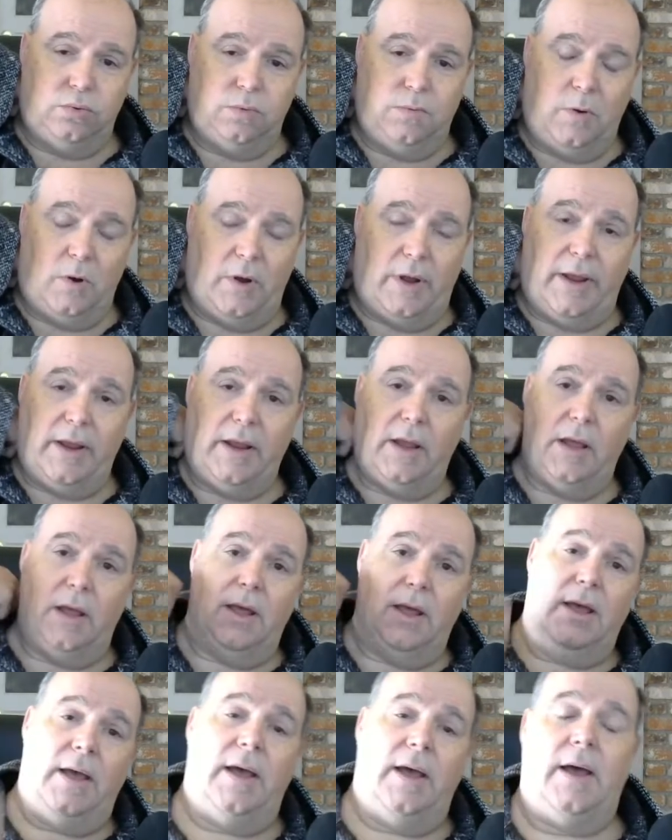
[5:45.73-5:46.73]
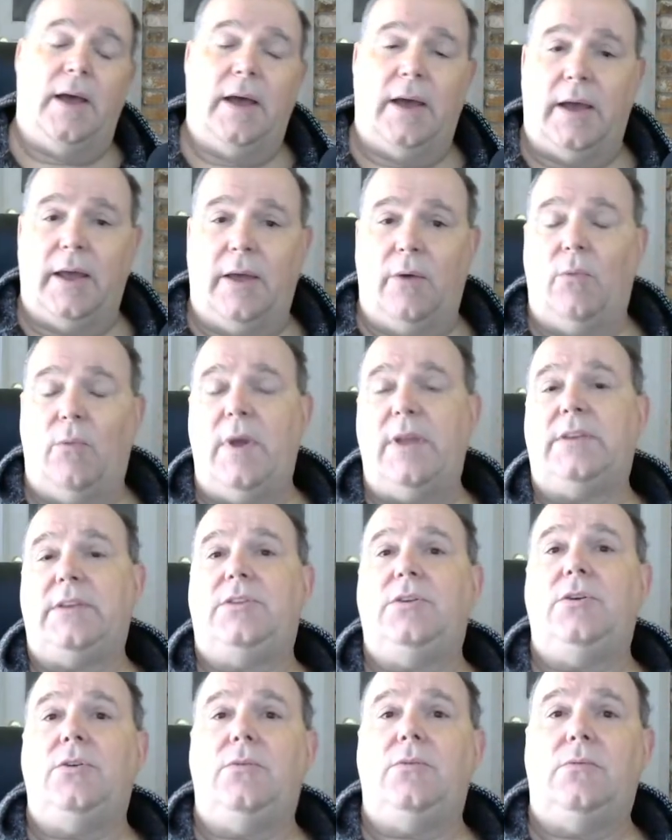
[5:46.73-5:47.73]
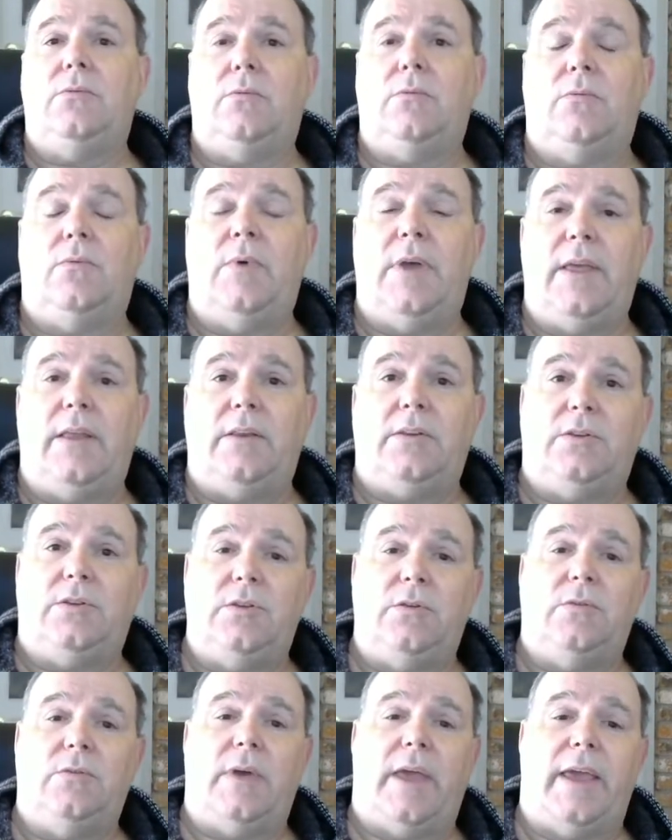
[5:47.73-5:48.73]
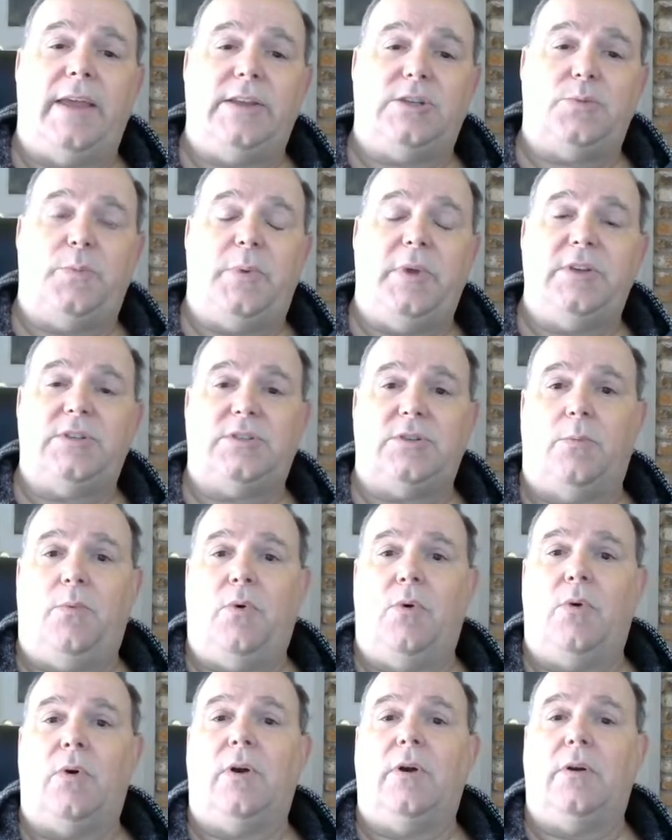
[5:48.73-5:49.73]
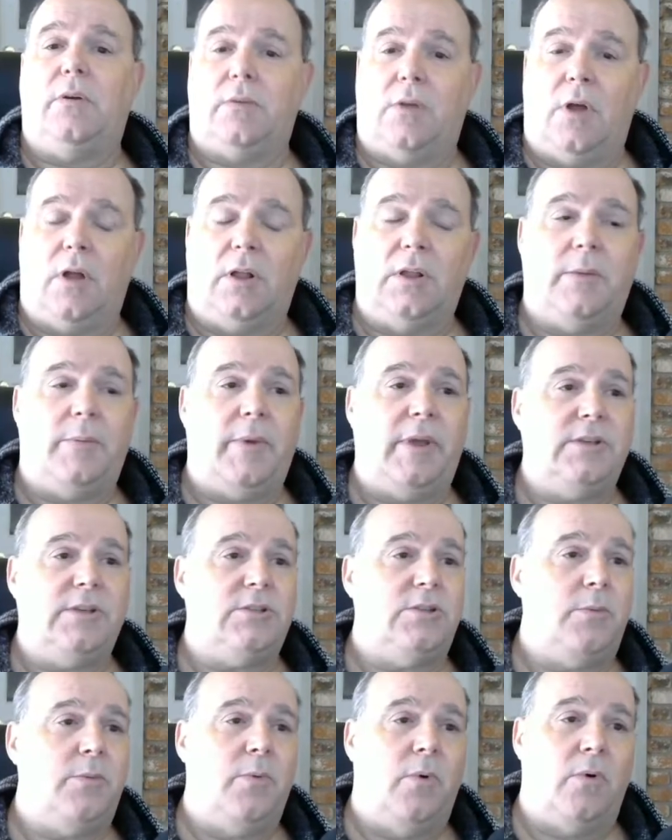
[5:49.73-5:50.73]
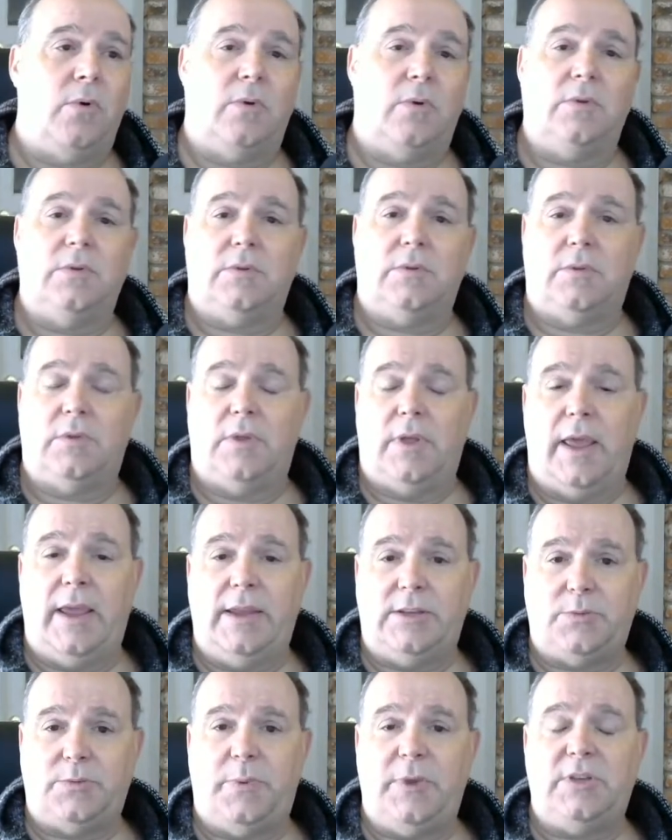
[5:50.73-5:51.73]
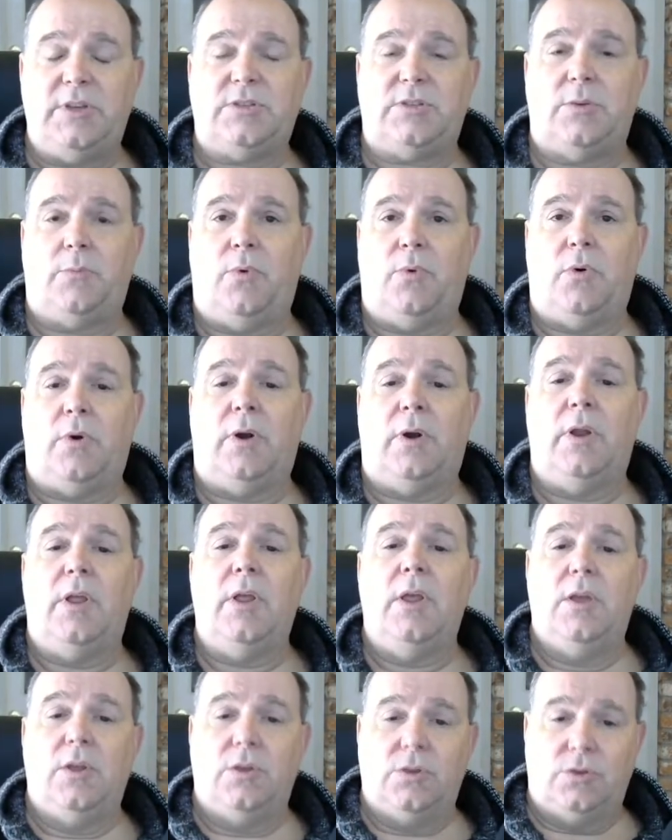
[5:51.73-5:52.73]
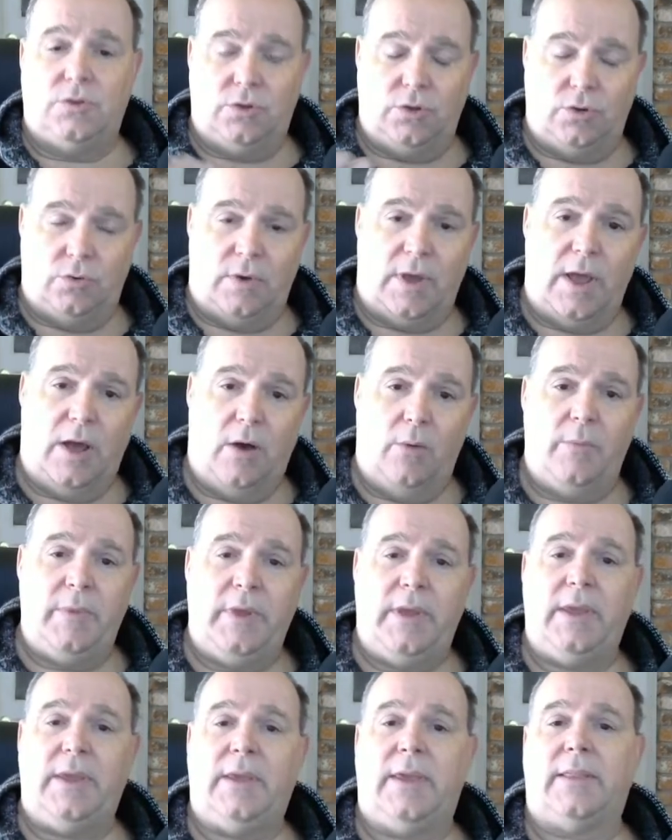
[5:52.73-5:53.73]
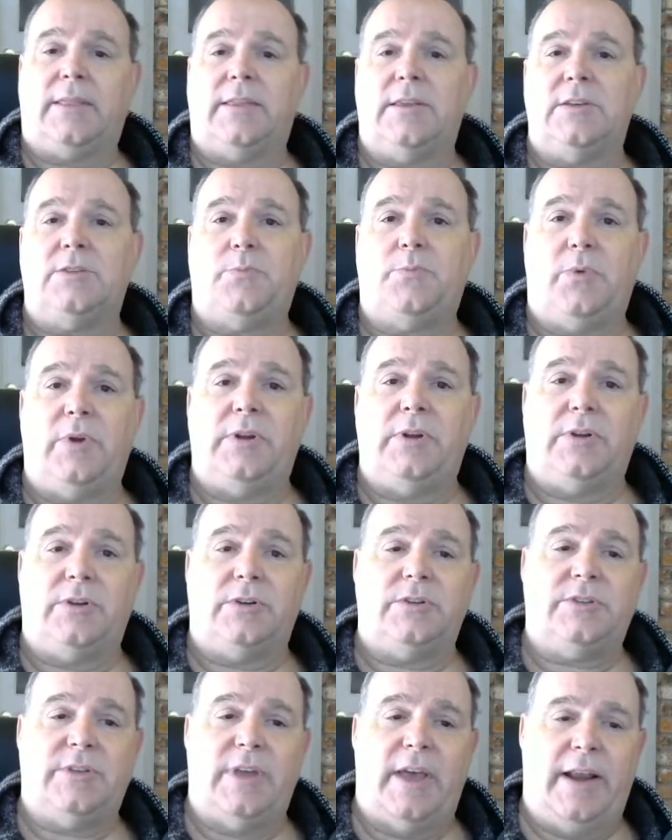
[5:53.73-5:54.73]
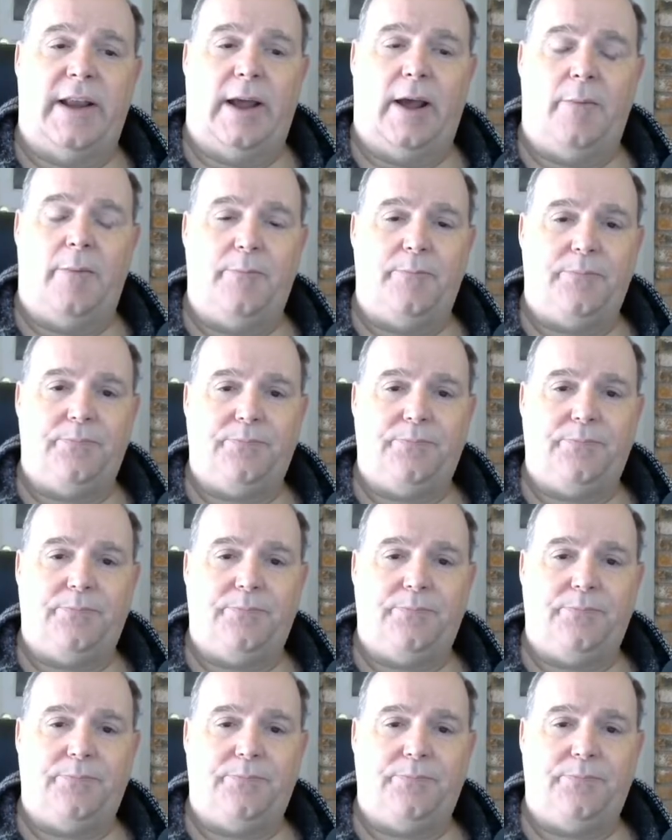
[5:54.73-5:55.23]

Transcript: Boy, went to HP support, called up HP support to help me get this printer set up.